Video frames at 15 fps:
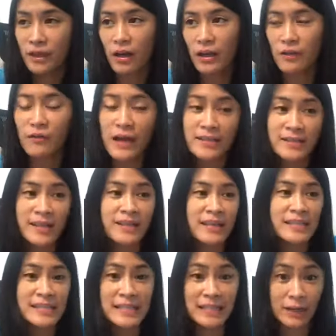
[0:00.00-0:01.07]
If let's say they
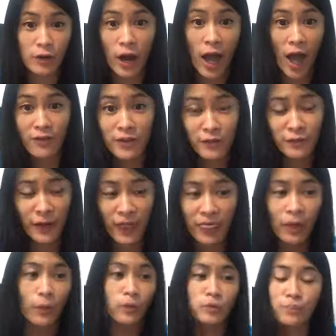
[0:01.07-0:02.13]
see that you're having fun,
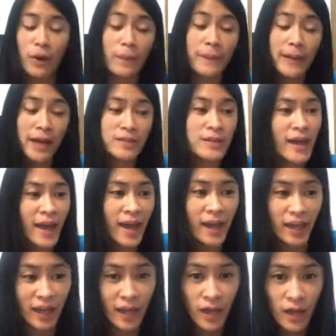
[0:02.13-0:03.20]
they would probably ask you,
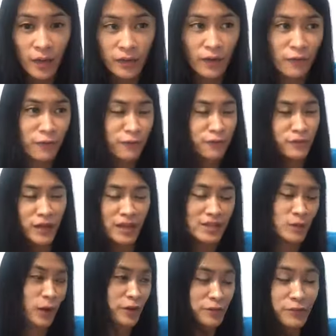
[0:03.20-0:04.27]
hey, it's
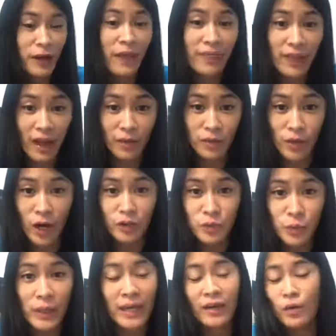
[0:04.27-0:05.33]
quite fun that you are
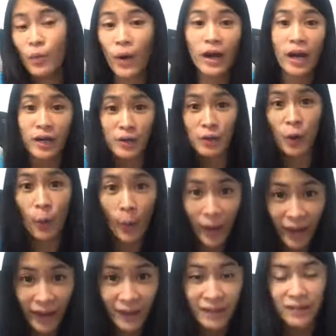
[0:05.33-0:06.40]
doing, where are you
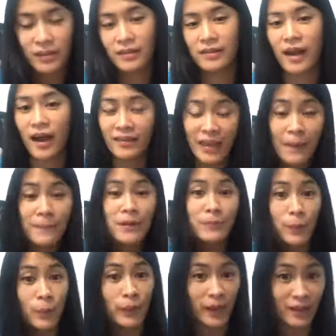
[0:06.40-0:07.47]
going? Yeah, then
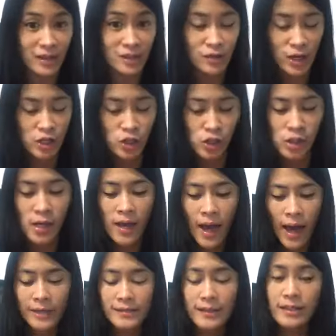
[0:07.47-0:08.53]
people will get interaction.
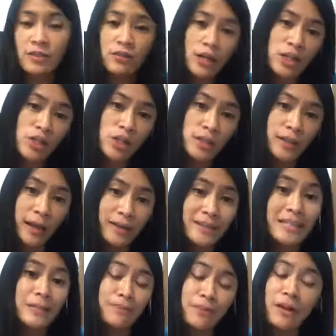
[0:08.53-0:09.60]
As interaction get
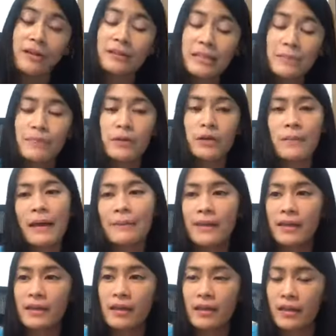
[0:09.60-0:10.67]
deeper and deeper,
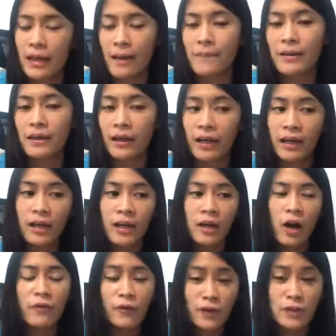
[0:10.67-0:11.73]
maybe it can be like,
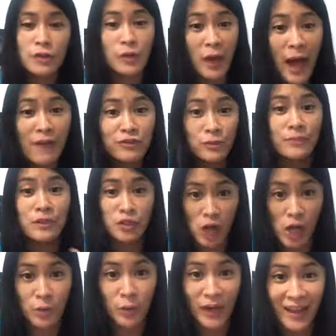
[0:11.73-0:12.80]
of course you have to be
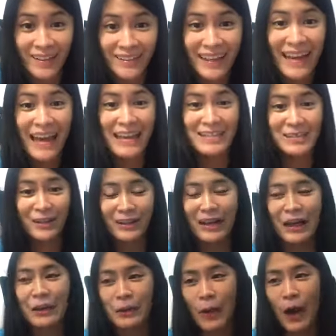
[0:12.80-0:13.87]
genuine. It's not
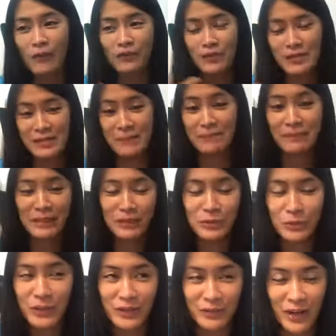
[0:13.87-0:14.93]
like you have to simply
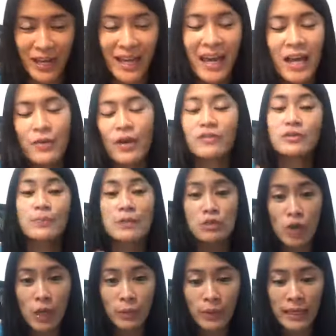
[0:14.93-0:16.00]
do it, right? You have to be
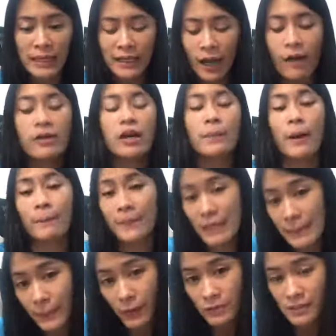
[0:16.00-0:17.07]
genuine in caring about
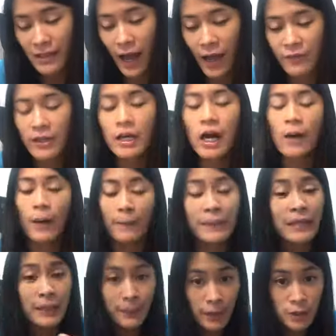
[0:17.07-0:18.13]
people's life, about
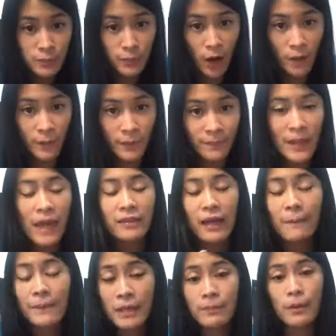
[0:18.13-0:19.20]
people's problem,
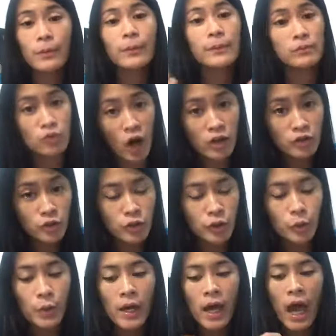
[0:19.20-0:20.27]
then people will be drawn to
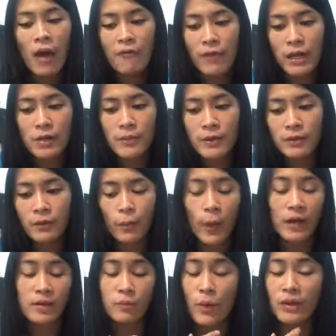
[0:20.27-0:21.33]
you. And whenever,
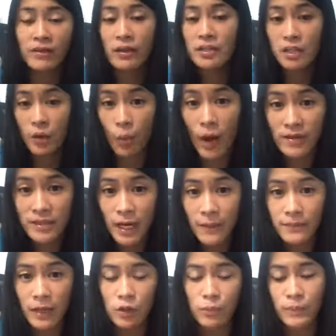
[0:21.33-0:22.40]
when there is a one time
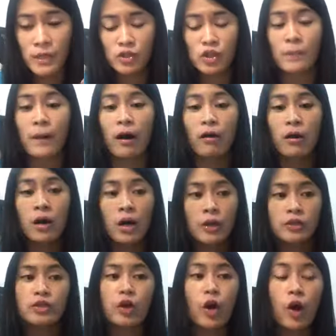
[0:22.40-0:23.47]
that you pitch about
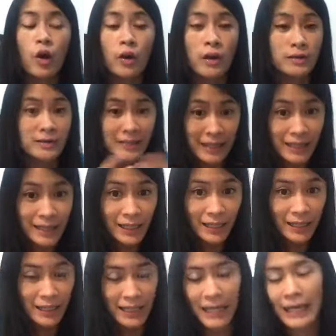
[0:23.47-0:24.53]
your think,
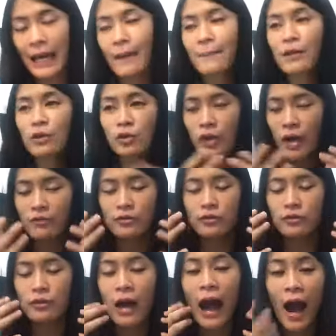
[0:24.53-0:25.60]
It can be, you don't have
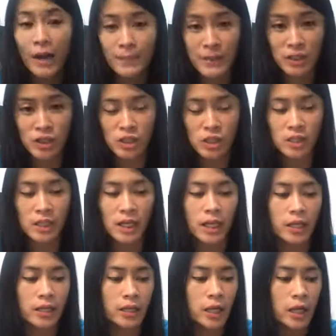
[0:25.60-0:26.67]
to hard pitching
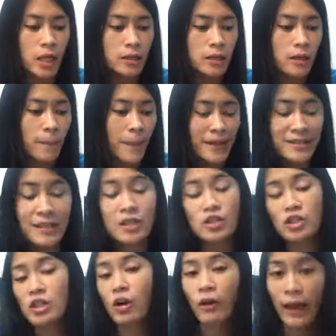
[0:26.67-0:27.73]
in the
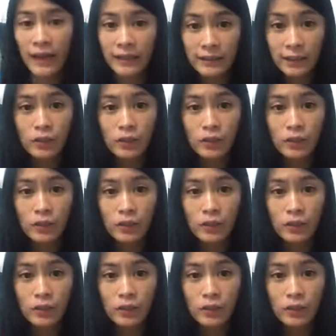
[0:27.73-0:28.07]
messaging or anything.